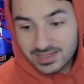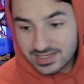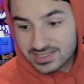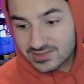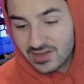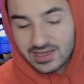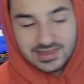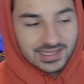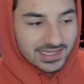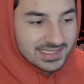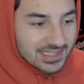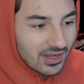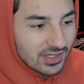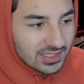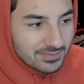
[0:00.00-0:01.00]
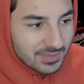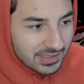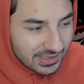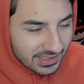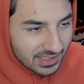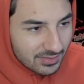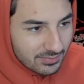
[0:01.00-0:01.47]
So I think it's
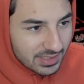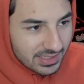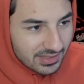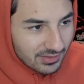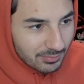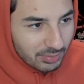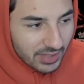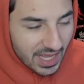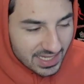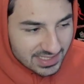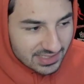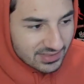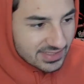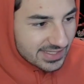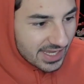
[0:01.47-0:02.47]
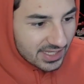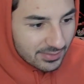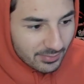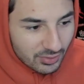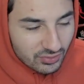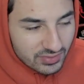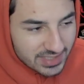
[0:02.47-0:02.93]
ultimately going to be either Blast or
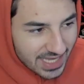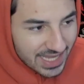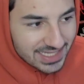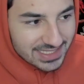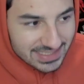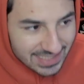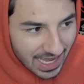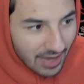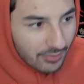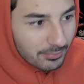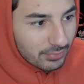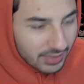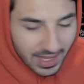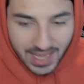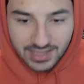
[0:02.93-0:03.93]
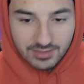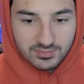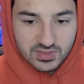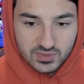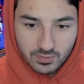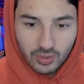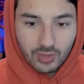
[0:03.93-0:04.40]
Saitama who takes down Platinum
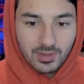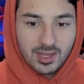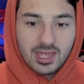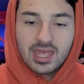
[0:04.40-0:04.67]
Sperm